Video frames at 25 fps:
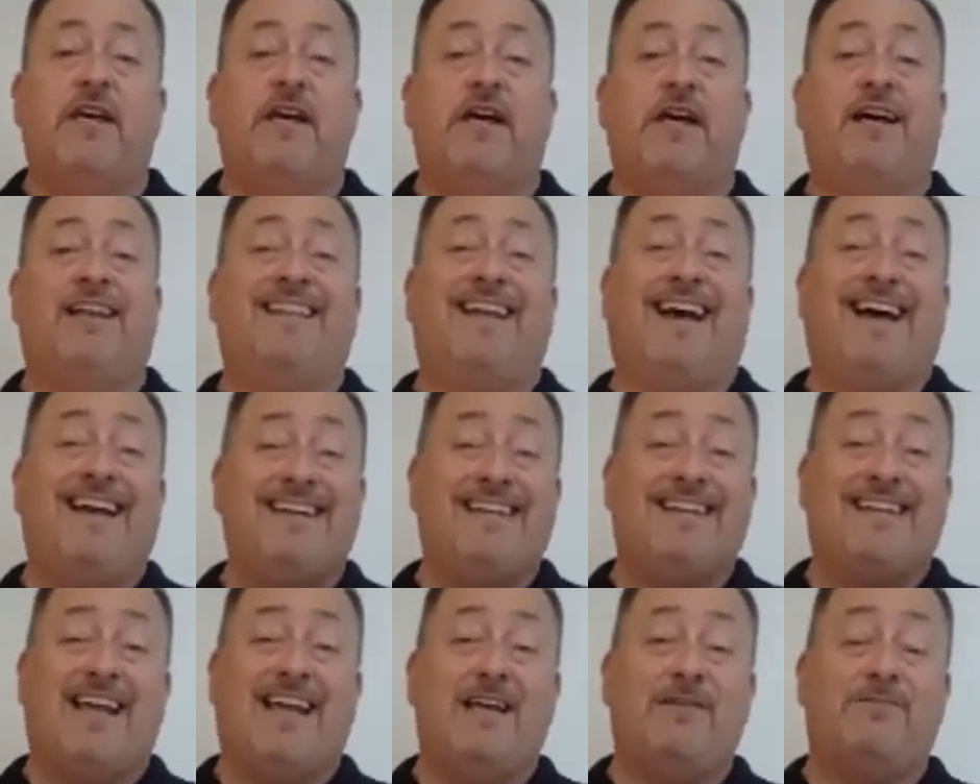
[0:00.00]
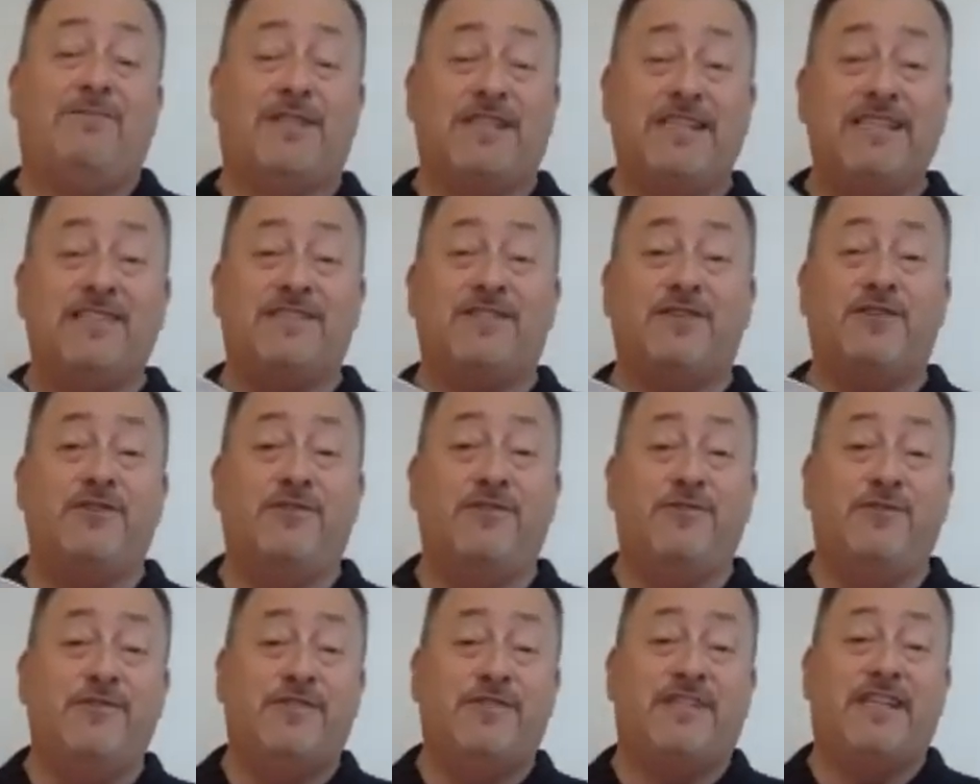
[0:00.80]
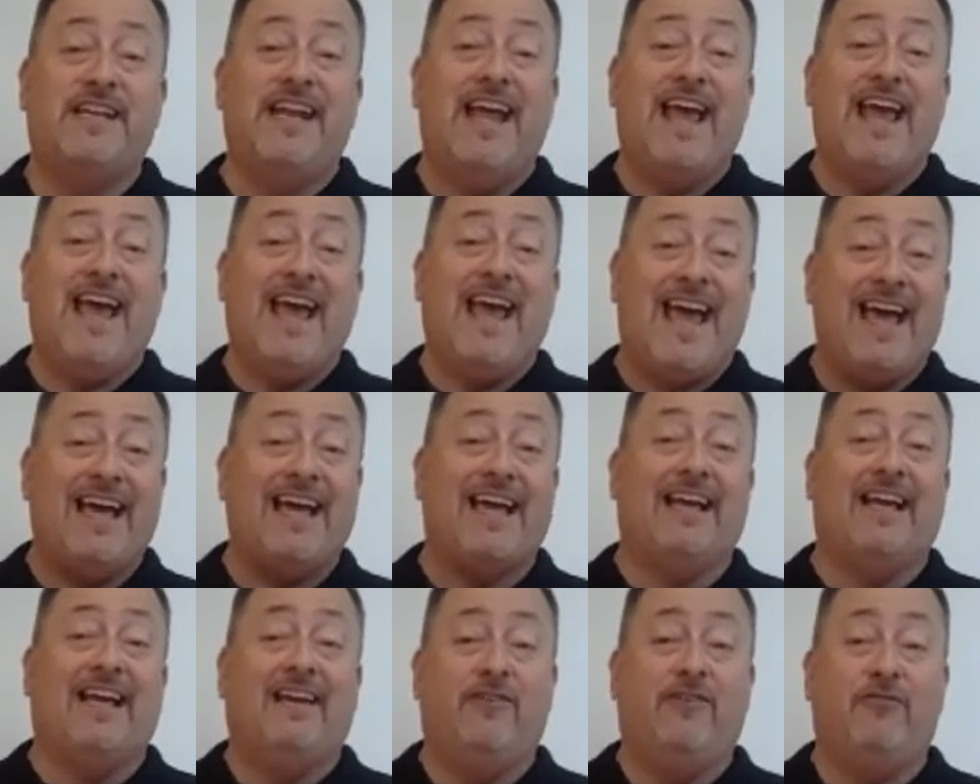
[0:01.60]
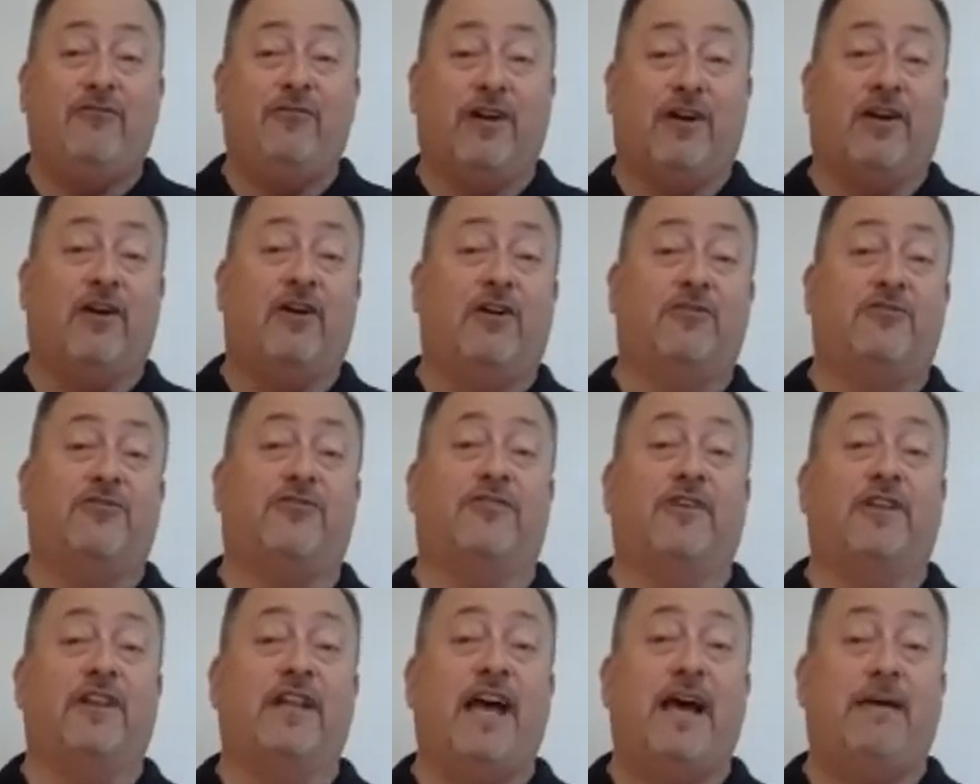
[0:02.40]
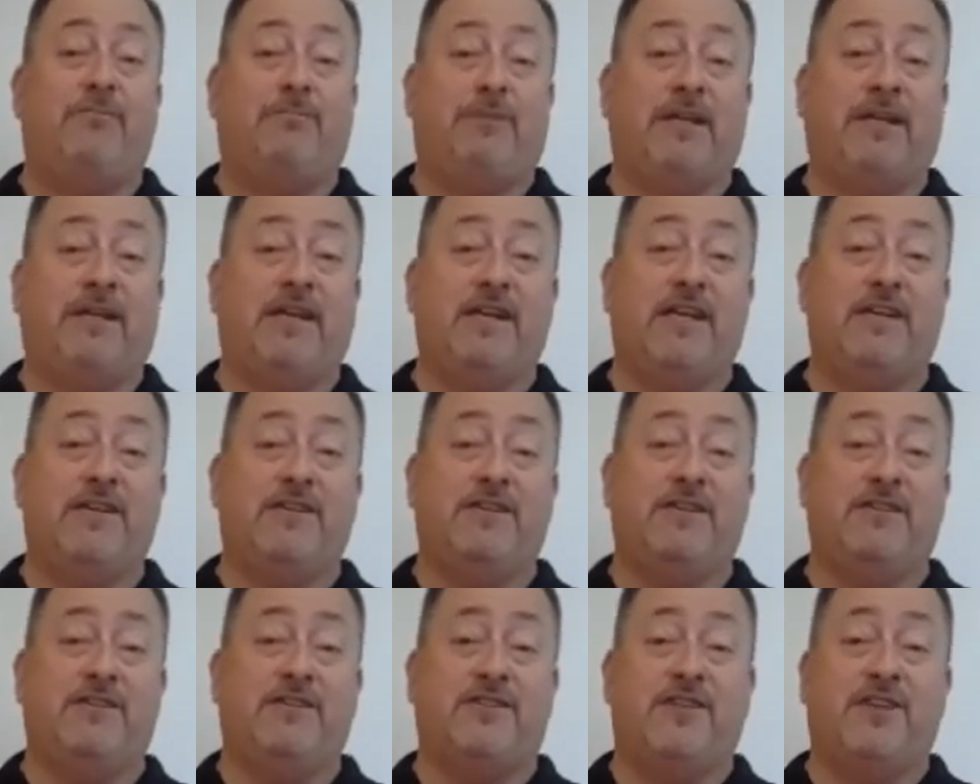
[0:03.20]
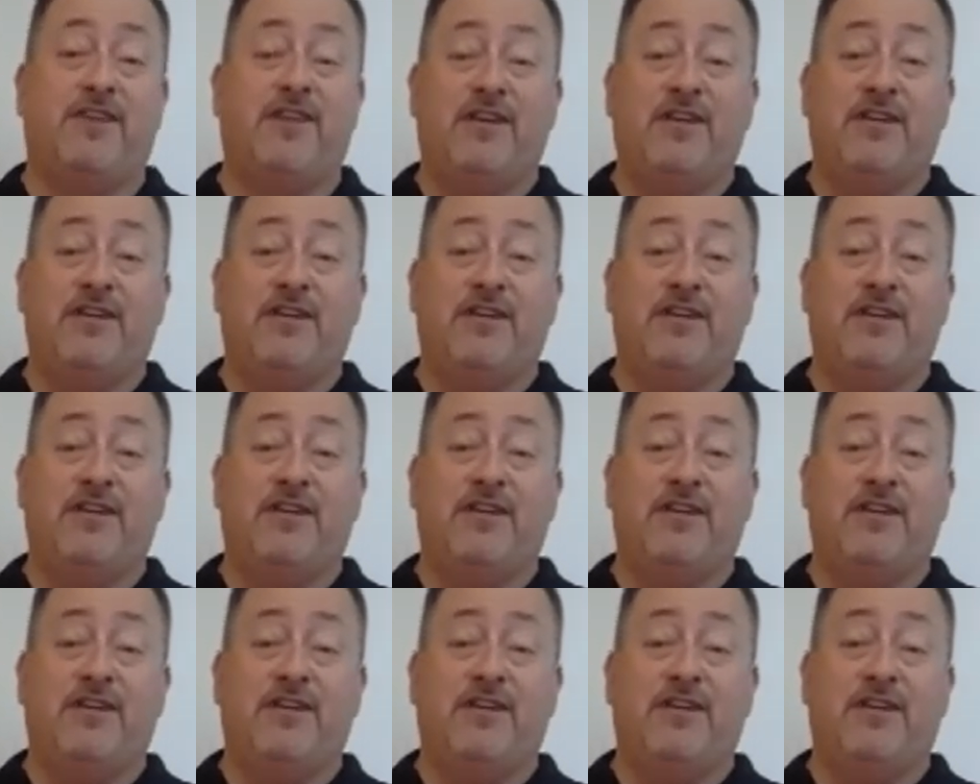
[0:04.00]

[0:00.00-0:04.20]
A lot of times, these are used in agricultural applications.